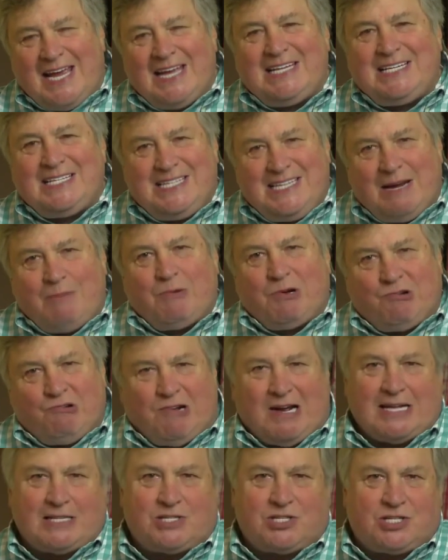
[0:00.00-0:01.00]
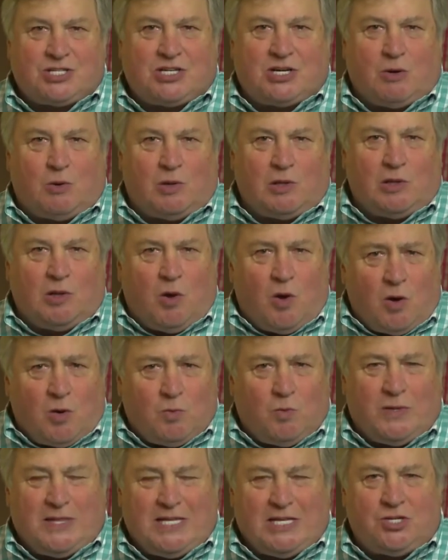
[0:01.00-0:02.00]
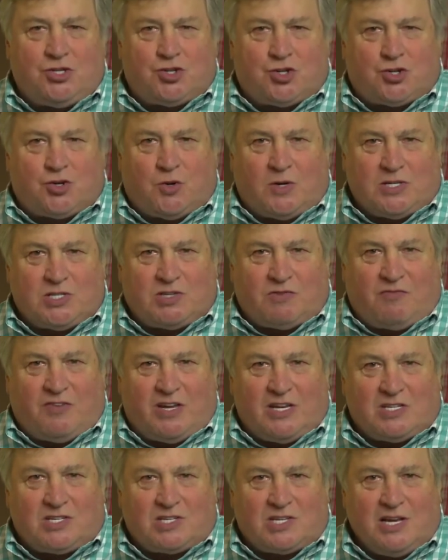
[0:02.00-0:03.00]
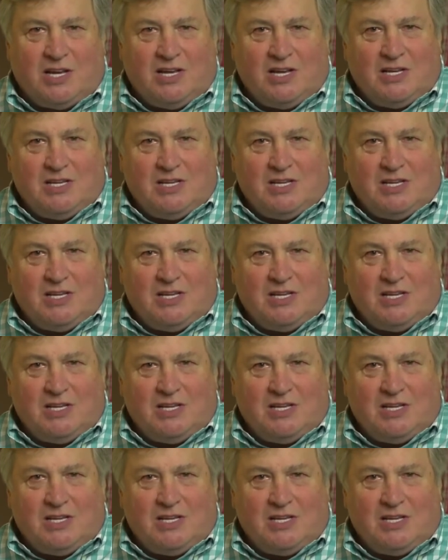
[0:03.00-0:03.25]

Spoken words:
8 Democrats to go along with each choice of his,